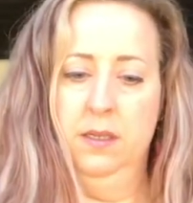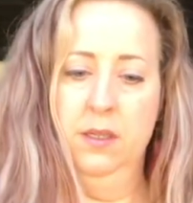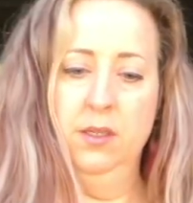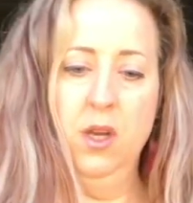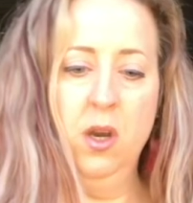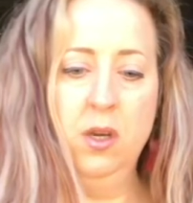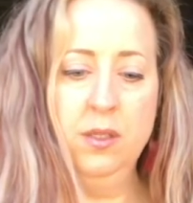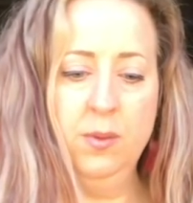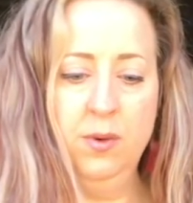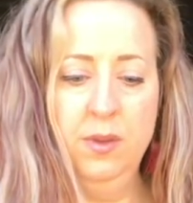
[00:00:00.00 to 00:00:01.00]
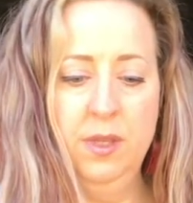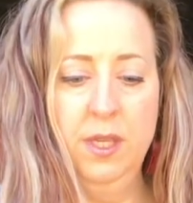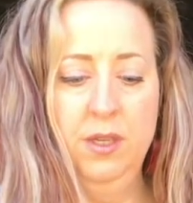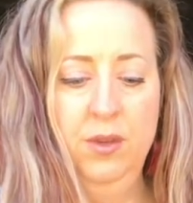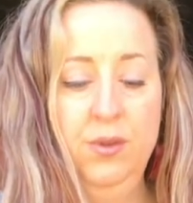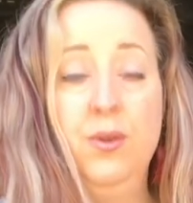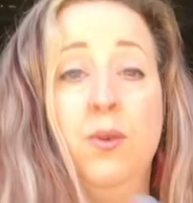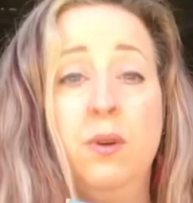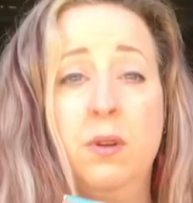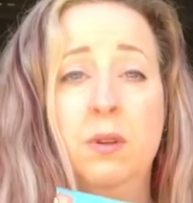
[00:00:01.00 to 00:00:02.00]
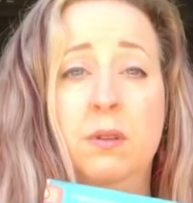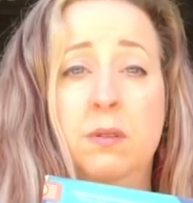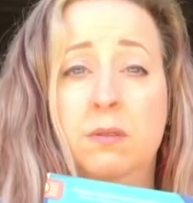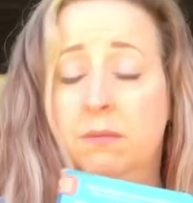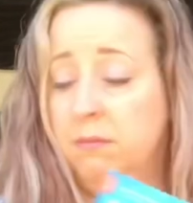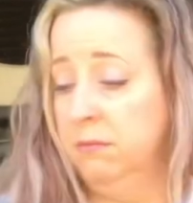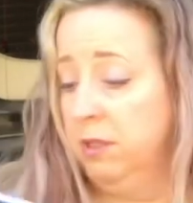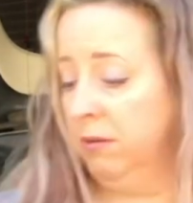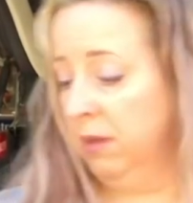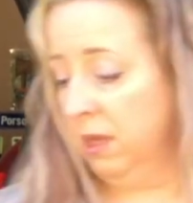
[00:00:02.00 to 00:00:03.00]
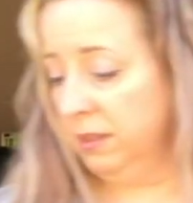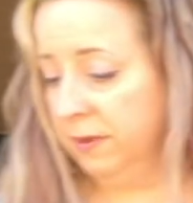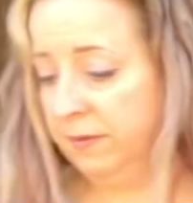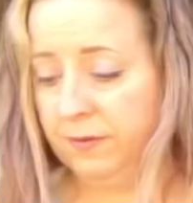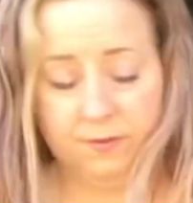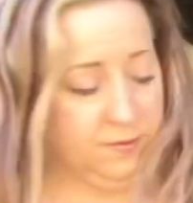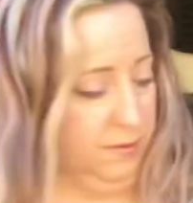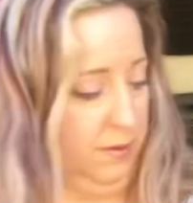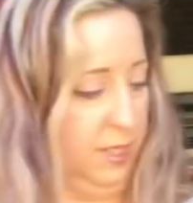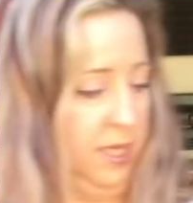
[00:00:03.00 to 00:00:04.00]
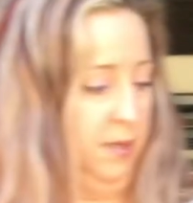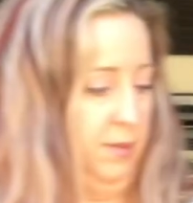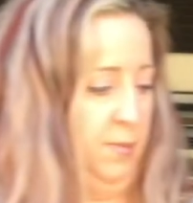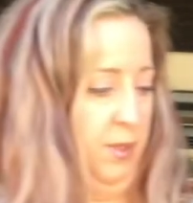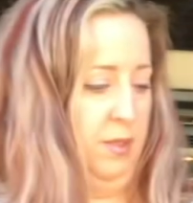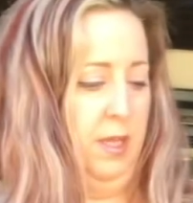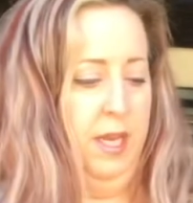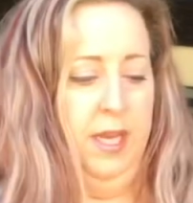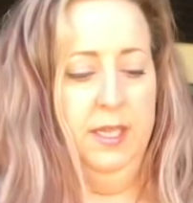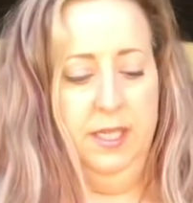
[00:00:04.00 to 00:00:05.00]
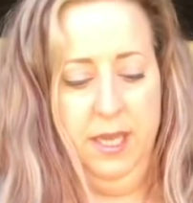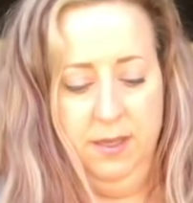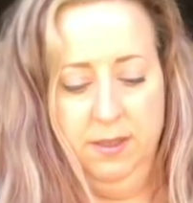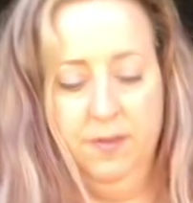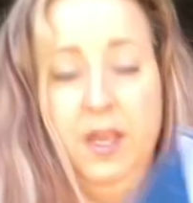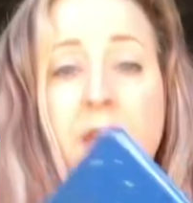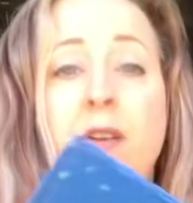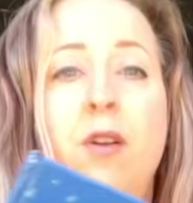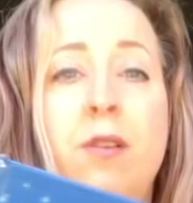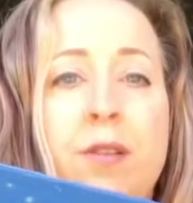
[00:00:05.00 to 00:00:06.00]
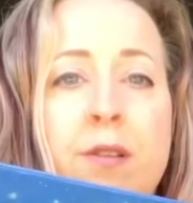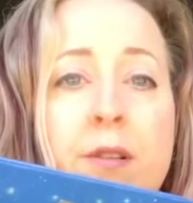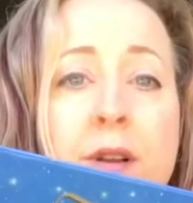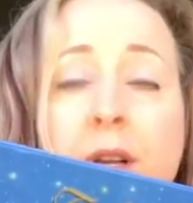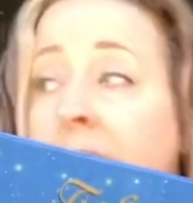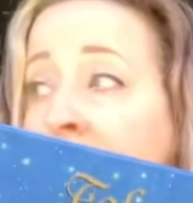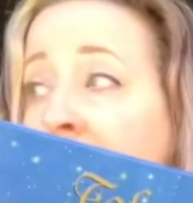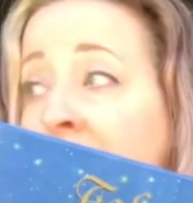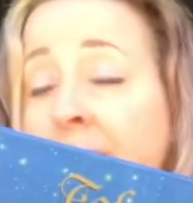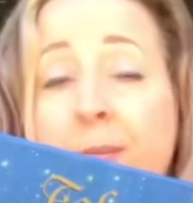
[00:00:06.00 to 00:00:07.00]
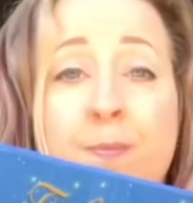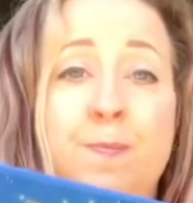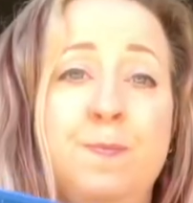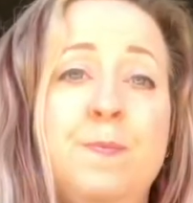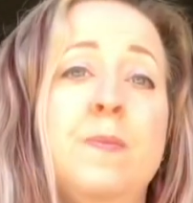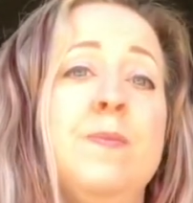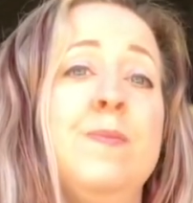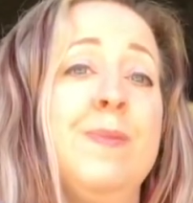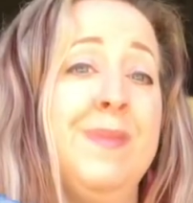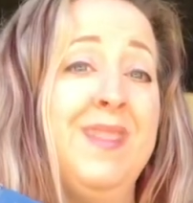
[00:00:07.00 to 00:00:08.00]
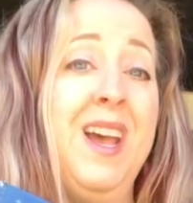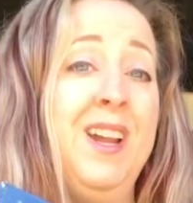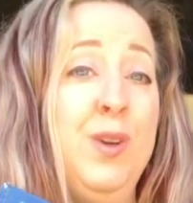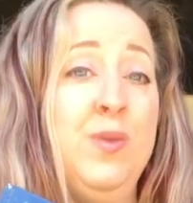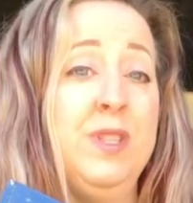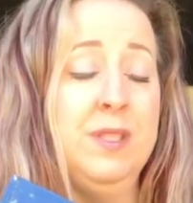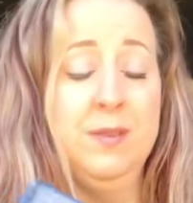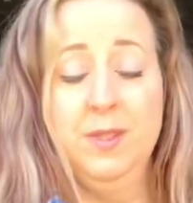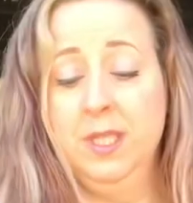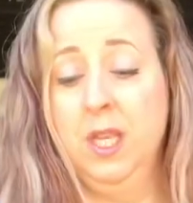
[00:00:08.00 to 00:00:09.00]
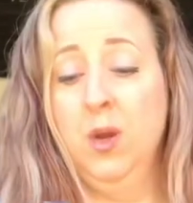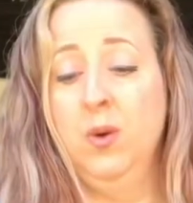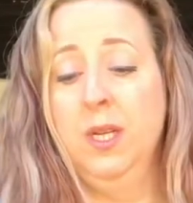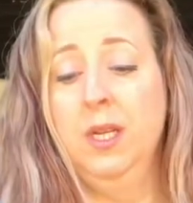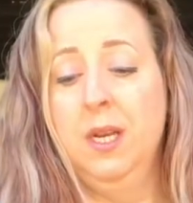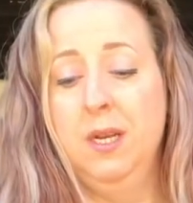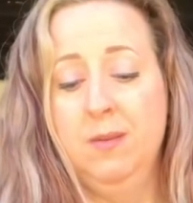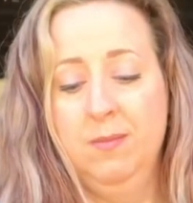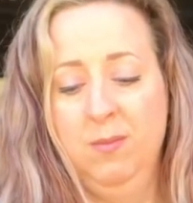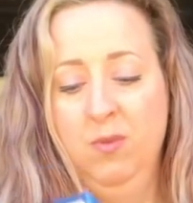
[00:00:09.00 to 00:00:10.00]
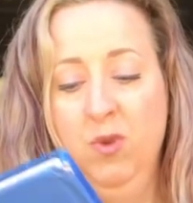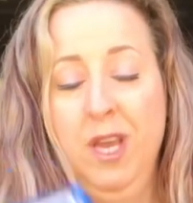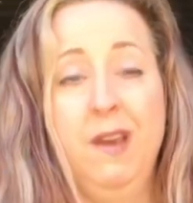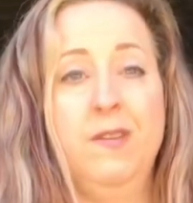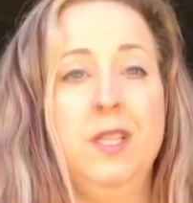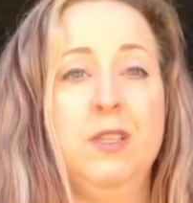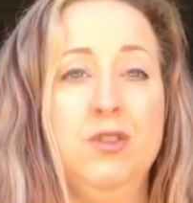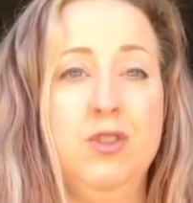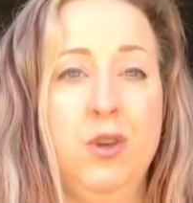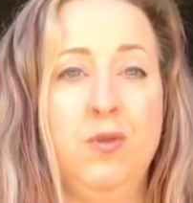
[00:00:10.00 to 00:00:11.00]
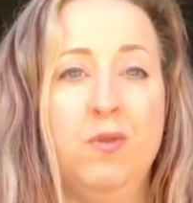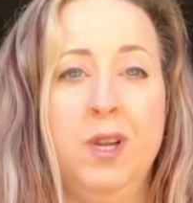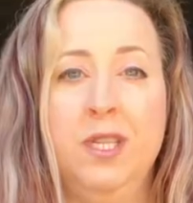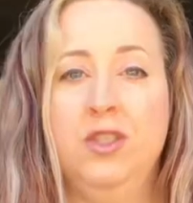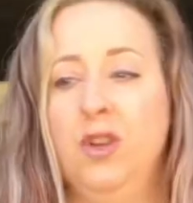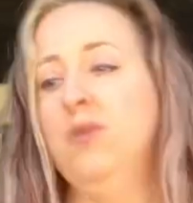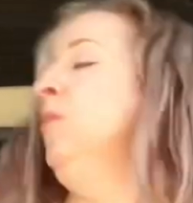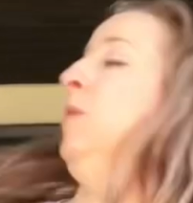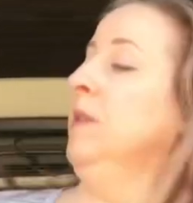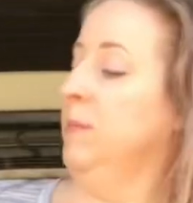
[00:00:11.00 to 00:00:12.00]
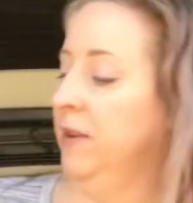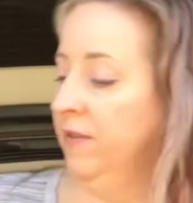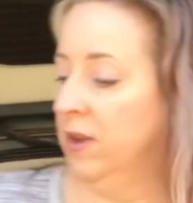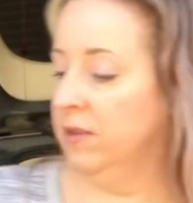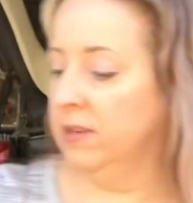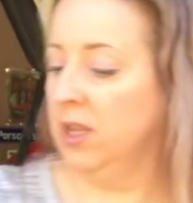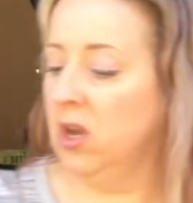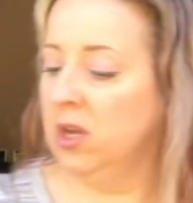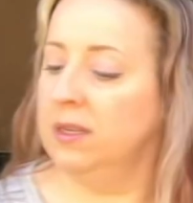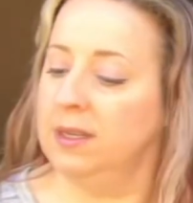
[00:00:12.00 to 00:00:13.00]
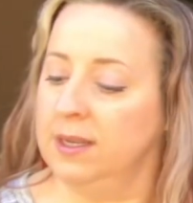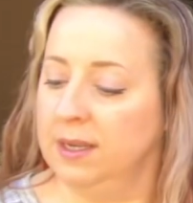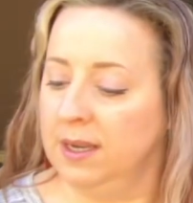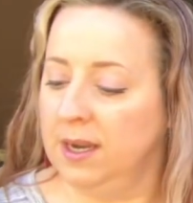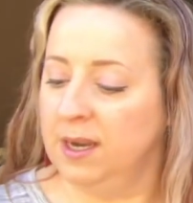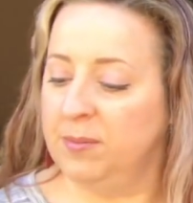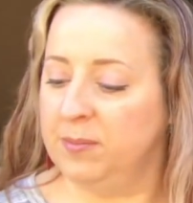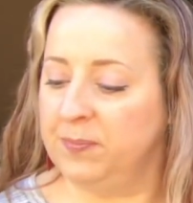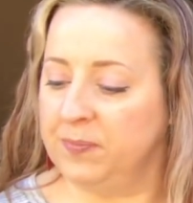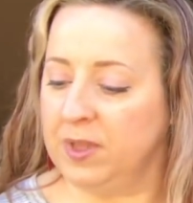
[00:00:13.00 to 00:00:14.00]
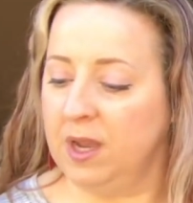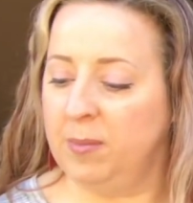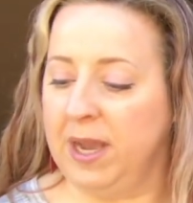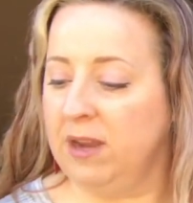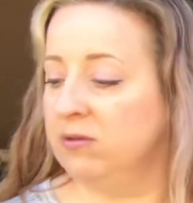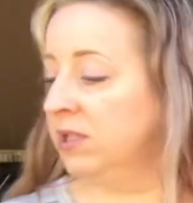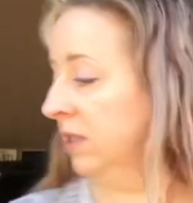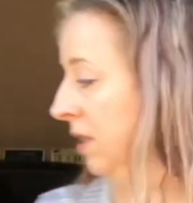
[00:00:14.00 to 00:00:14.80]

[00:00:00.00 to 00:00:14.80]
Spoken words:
Dogsworth in New York. So lots of kids books. Tales of King Arthur. I know where this one's going. We have a little running joke with my father-in-law about